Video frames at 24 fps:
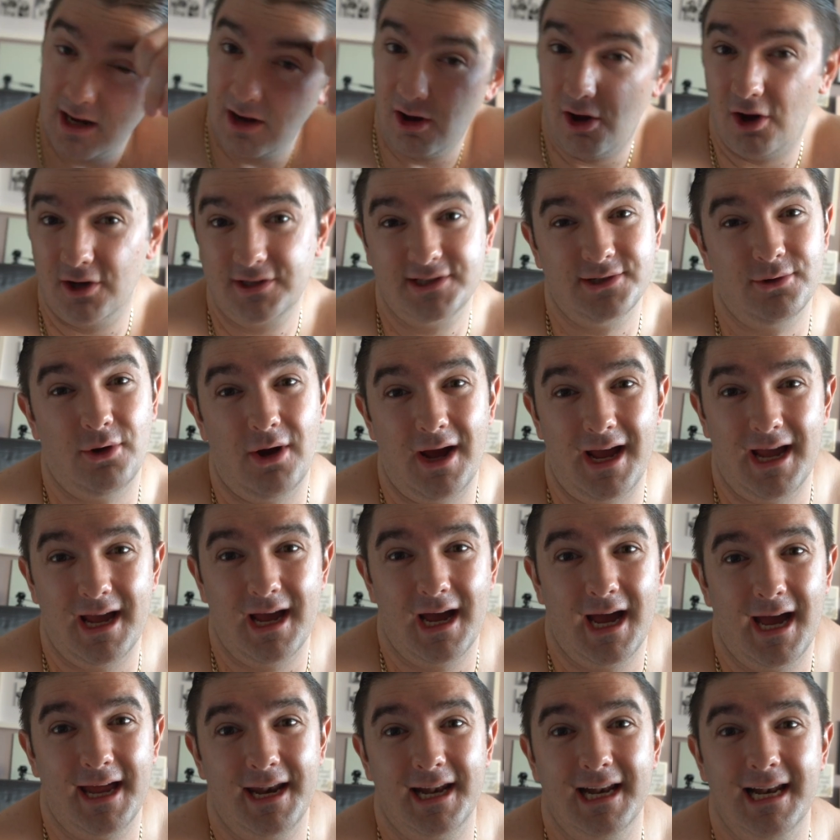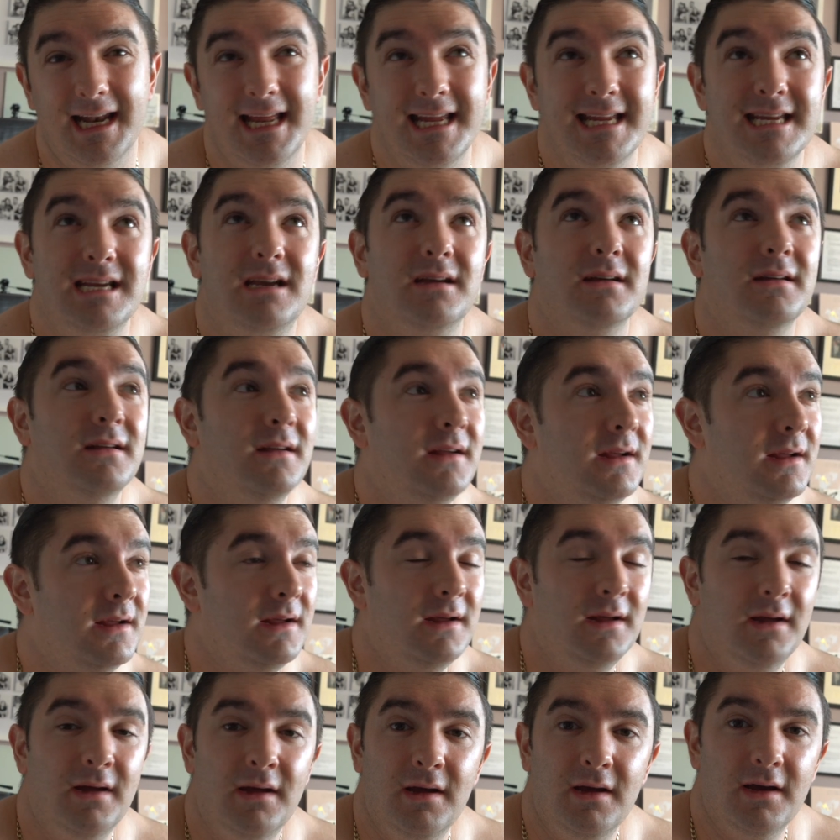Last night I had a leak.
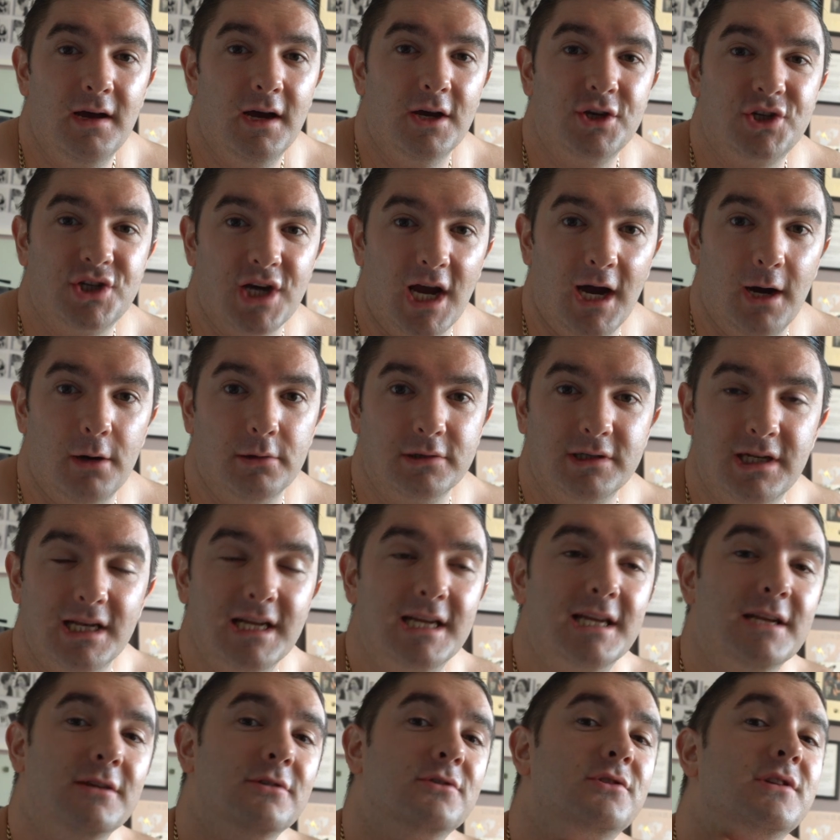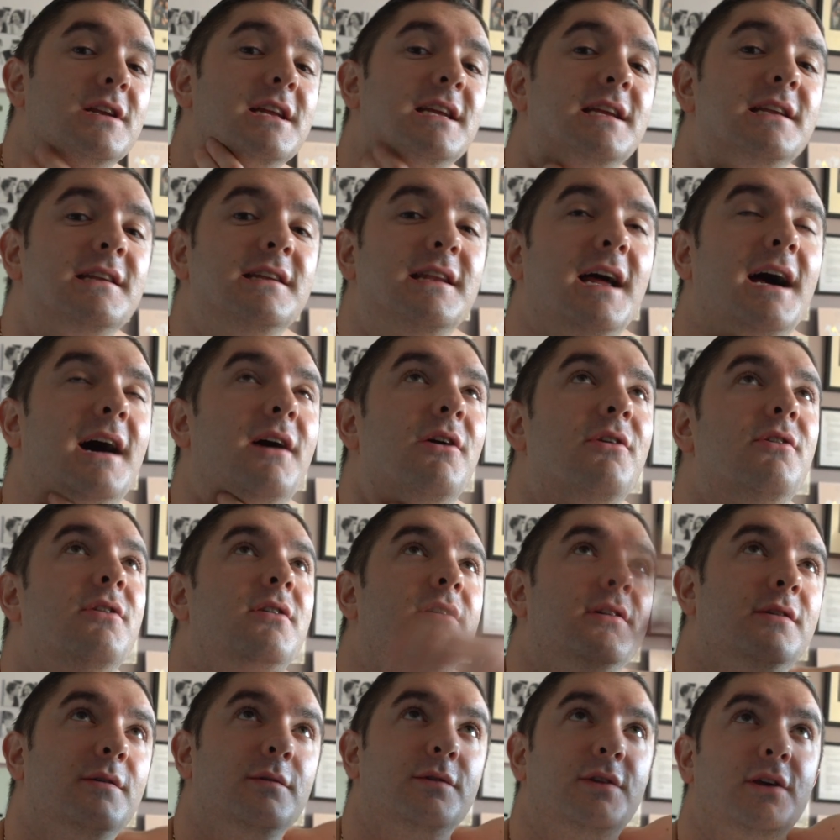A shower was leaking. It was leaking down.
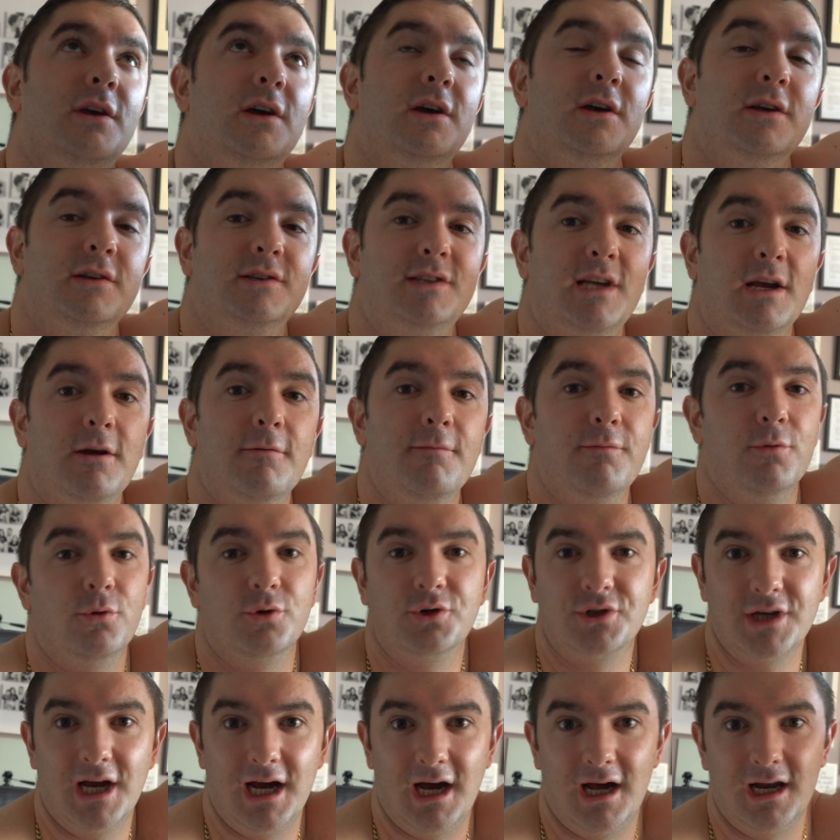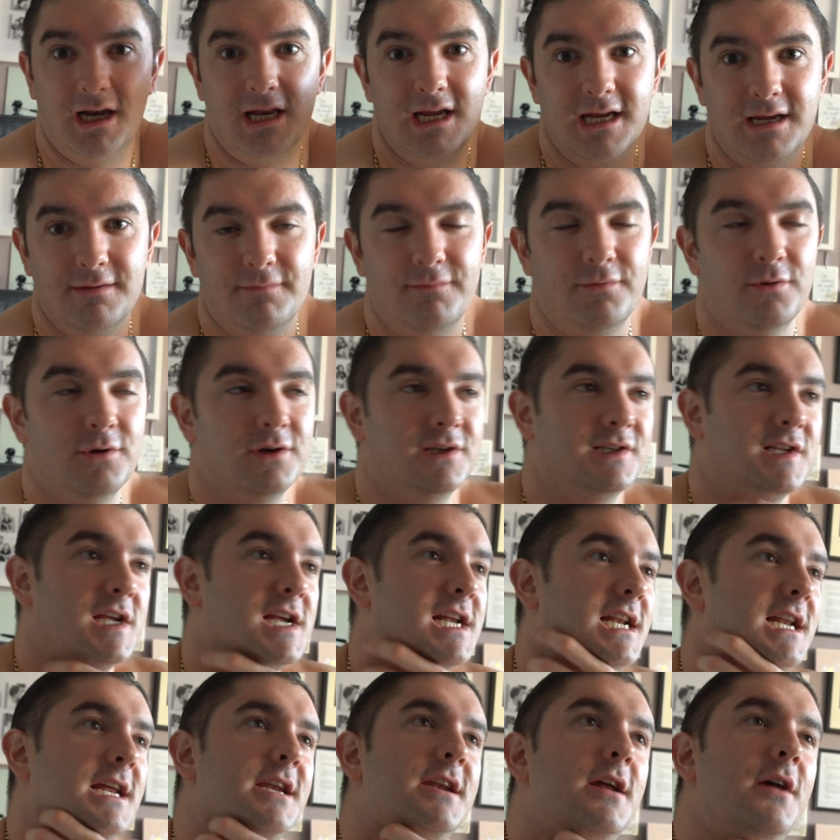It was a second floor shower leaking through the
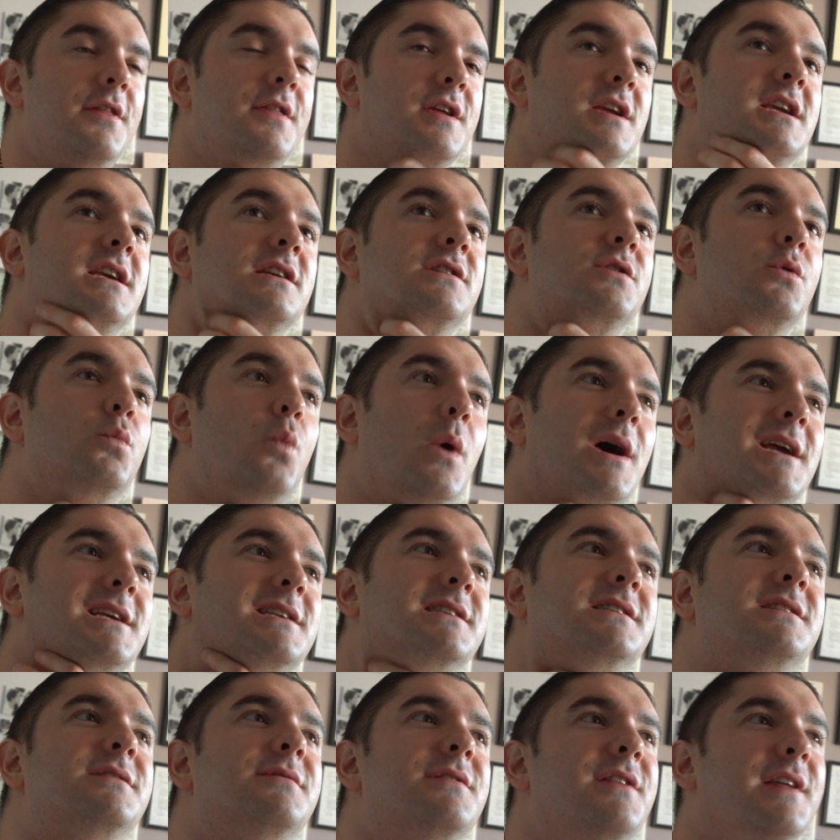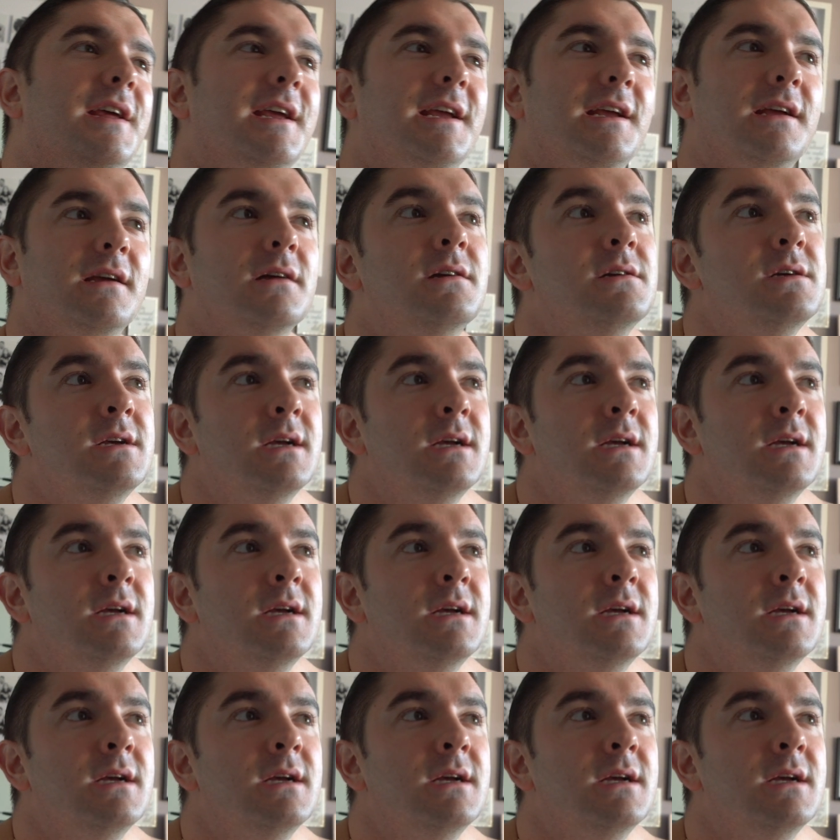ceiling. I think it's a waste thing.